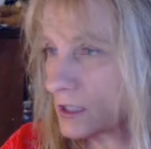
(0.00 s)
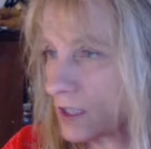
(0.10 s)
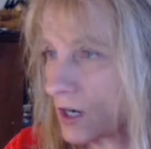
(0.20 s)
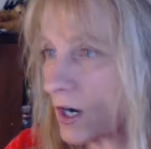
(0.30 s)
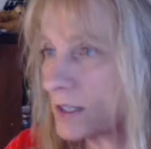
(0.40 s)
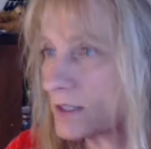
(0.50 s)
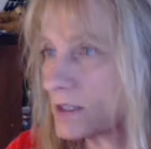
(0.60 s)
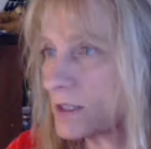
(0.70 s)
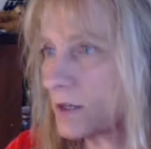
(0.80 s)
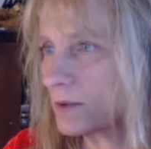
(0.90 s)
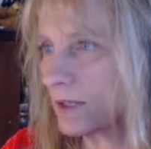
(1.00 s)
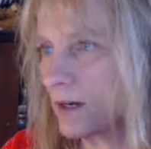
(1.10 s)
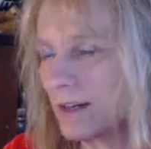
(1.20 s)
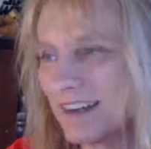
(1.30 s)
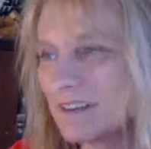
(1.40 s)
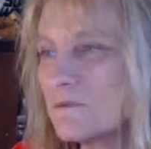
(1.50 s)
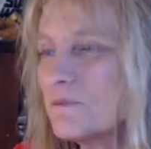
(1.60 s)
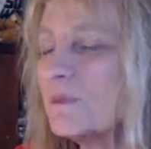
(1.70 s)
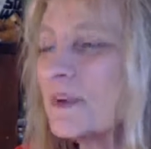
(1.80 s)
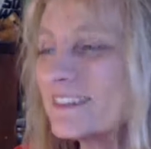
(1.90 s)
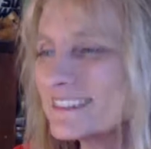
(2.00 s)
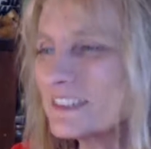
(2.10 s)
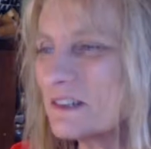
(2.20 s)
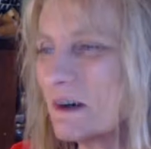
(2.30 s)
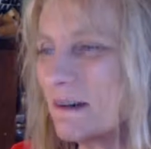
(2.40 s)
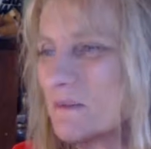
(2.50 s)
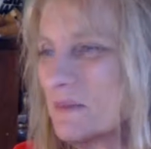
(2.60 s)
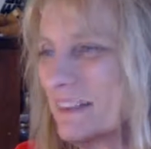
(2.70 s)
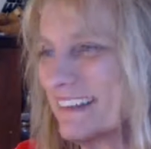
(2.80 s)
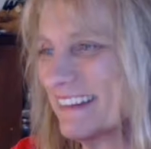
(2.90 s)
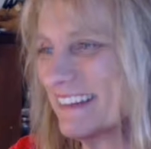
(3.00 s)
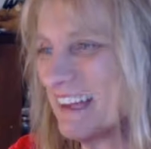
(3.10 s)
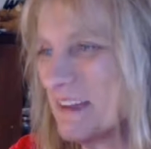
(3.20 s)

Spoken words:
Hearthstone. Ugh, I barely know how to play the game.